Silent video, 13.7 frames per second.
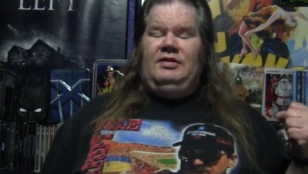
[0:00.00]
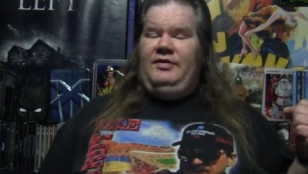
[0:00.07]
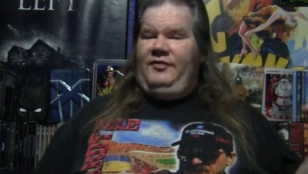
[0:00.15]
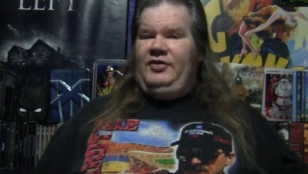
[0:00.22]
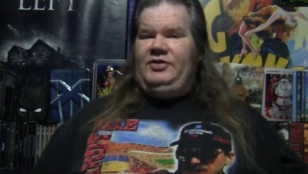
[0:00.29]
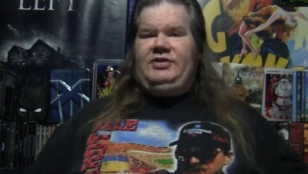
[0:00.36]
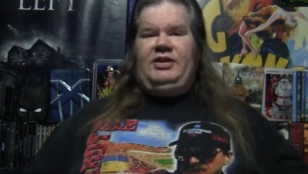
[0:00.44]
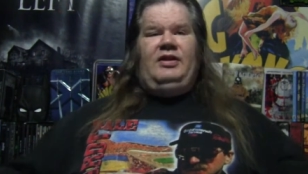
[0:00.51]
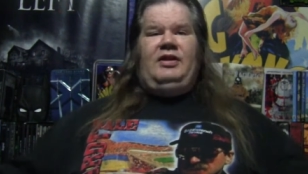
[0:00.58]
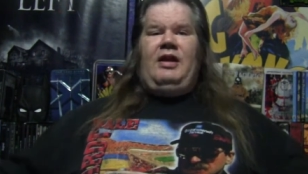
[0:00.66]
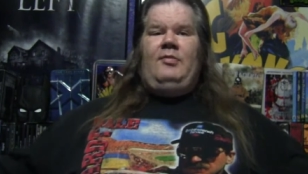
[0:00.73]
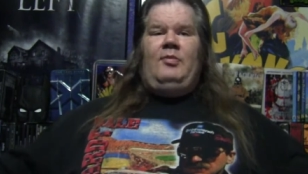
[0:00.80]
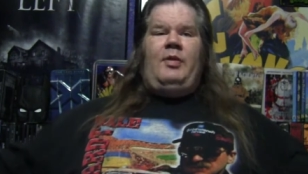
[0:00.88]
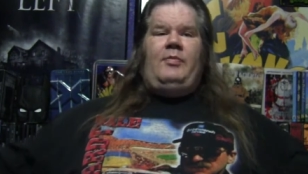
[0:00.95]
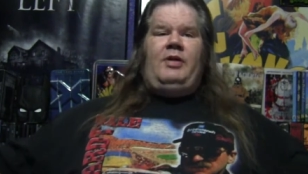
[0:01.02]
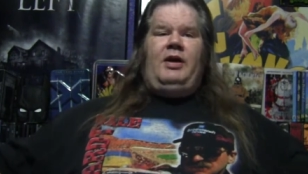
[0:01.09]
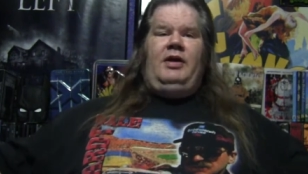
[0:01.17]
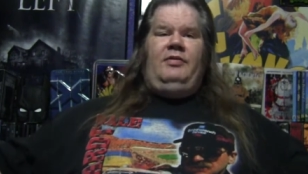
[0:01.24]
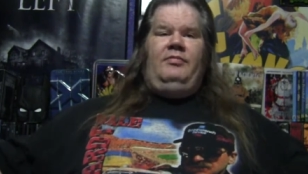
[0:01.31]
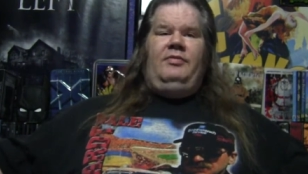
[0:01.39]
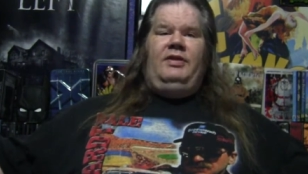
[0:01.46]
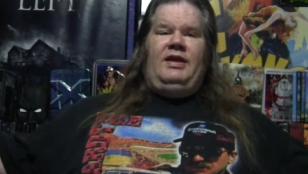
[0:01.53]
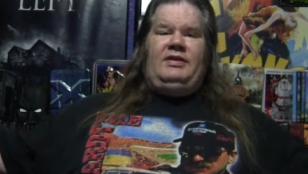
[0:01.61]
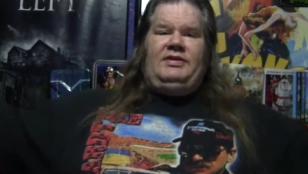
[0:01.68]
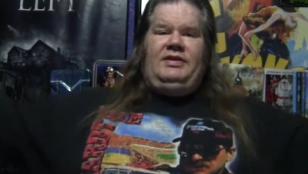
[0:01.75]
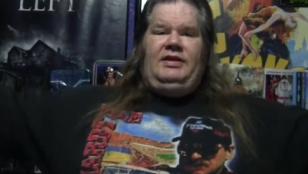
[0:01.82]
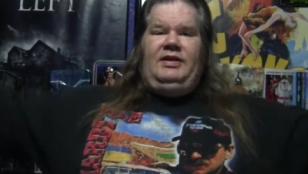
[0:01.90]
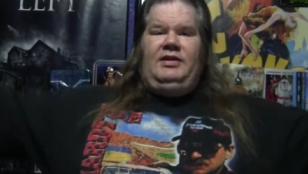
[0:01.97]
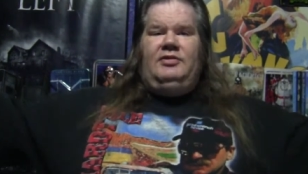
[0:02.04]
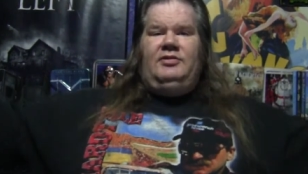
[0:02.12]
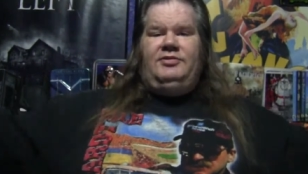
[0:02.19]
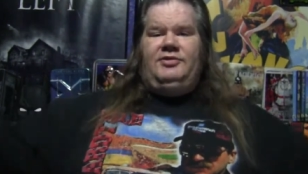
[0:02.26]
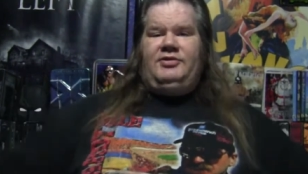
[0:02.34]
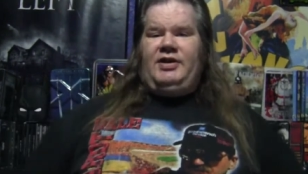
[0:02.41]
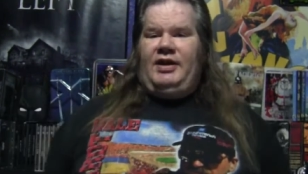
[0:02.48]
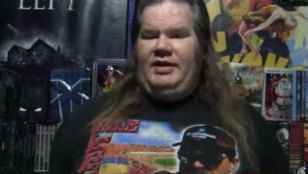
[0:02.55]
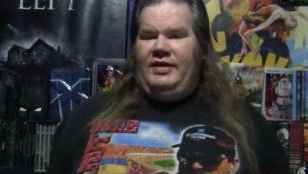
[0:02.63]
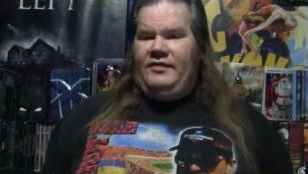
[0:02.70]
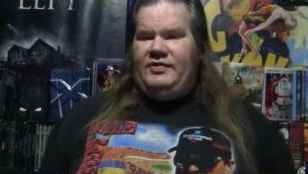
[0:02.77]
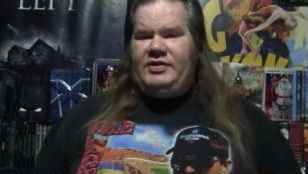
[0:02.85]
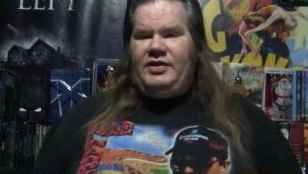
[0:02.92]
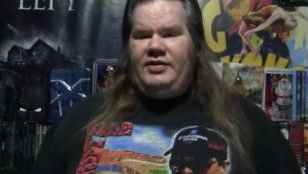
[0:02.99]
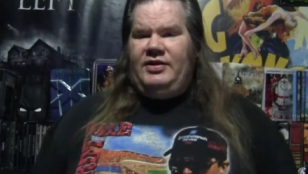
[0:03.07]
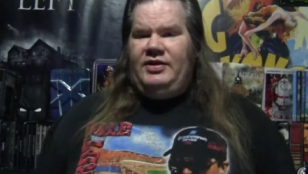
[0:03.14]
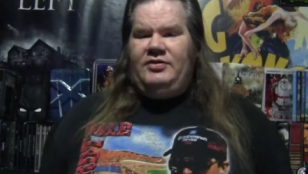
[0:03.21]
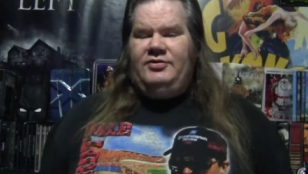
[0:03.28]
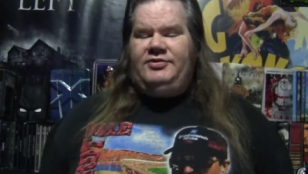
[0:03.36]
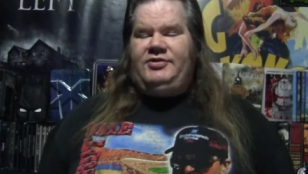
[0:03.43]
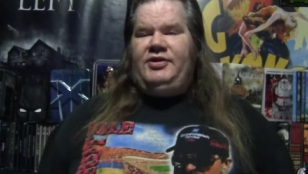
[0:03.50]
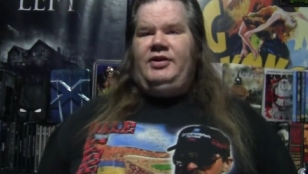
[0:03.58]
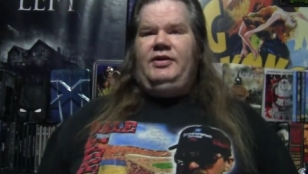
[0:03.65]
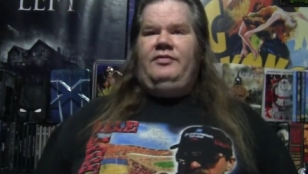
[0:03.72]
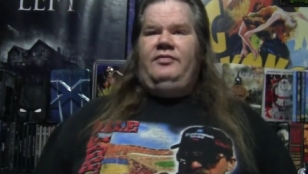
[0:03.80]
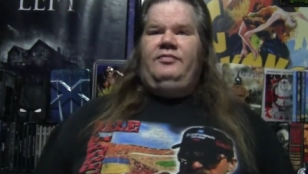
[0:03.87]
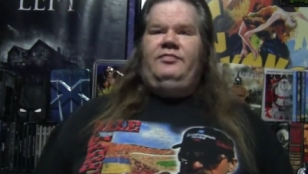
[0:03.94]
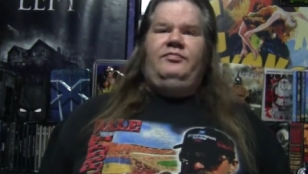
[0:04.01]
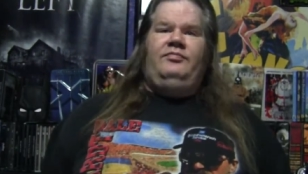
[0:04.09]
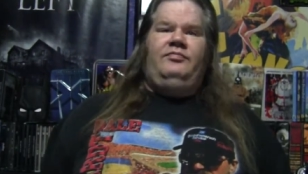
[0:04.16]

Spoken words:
the first thing that came to my mind, and that's the Eagles. I never saw the Eagles live.